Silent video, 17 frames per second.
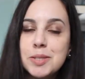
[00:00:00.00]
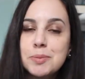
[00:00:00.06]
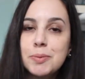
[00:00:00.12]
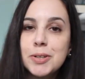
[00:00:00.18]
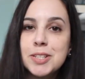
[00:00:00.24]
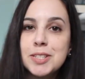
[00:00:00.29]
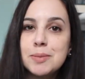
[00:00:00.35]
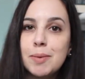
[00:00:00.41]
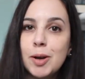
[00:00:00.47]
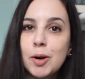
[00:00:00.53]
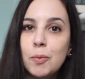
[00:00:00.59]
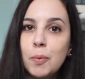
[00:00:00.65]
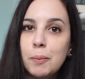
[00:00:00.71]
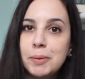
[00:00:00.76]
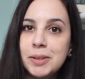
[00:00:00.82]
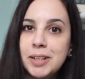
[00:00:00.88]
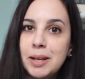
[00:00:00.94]
This book is about a
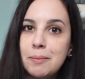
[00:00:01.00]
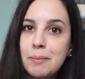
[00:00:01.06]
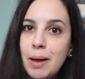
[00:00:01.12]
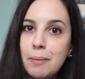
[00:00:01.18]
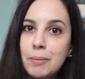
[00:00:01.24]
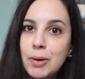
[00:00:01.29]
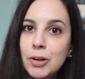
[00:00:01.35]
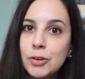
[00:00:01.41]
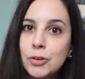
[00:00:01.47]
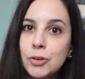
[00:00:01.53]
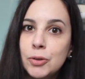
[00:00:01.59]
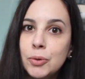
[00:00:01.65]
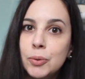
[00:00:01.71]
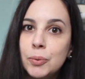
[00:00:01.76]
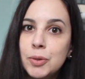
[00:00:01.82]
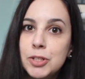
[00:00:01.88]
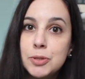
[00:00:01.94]
woman named Emma
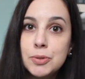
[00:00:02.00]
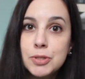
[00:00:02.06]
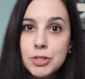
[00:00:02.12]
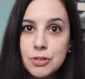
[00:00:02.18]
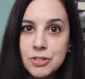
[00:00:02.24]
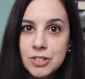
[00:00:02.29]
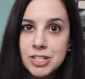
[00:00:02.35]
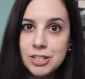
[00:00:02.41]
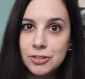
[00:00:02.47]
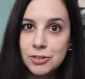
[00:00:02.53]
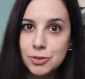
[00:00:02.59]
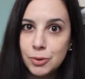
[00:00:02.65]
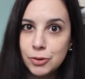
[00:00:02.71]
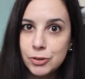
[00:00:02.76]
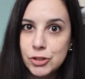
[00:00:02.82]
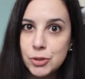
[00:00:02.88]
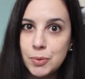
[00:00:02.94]
who, when she was 13 years
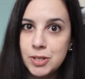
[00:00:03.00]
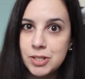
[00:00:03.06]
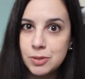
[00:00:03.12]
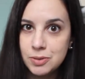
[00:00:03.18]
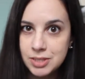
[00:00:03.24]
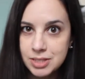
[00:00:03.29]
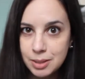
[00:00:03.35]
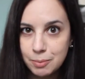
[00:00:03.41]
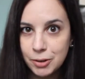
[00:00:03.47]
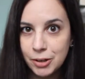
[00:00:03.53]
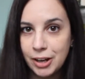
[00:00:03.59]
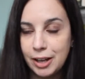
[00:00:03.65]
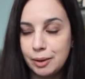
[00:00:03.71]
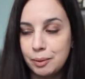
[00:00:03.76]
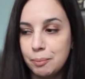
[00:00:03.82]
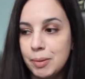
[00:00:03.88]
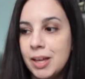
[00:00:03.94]
old, she went to a summer
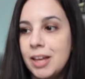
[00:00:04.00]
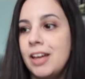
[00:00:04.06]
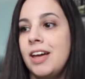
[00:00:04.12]
camp